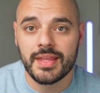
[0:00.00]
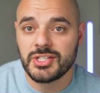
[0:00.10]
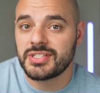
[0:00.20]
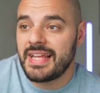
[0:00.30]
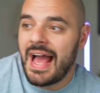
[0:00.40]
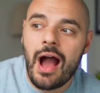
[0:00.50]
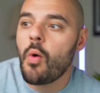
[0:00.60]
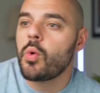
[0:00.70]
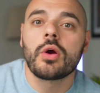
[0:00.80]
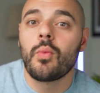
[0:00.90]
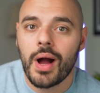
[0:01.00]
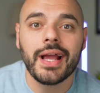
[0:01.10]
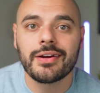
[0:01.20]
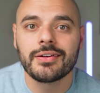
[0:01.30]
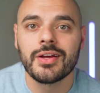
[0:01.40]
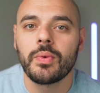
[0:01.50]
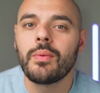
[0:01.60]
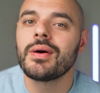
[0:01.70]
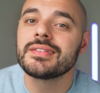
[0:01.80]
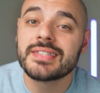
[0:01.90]
It's just how we're wired. We
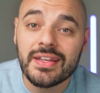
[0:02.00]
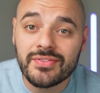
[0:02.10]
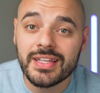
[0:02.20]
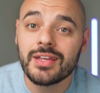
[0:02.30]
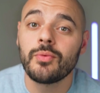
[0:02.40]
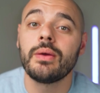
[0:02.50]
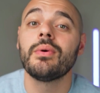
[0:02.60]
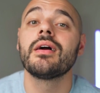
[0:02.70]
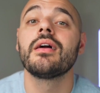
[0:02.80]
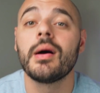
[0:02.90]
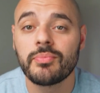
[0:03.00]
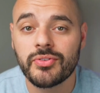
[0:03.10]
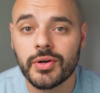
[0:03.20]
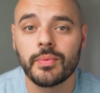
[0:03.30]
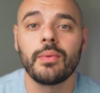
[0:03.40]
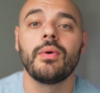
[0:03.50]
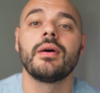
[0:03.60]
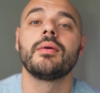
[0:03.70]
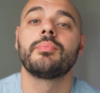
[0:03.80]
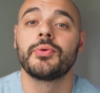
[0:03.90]
want safety, we want comfort, we
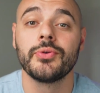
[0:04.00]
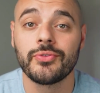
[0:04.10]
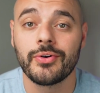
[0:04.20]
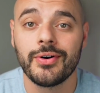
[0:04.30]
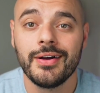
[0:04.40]
want approval.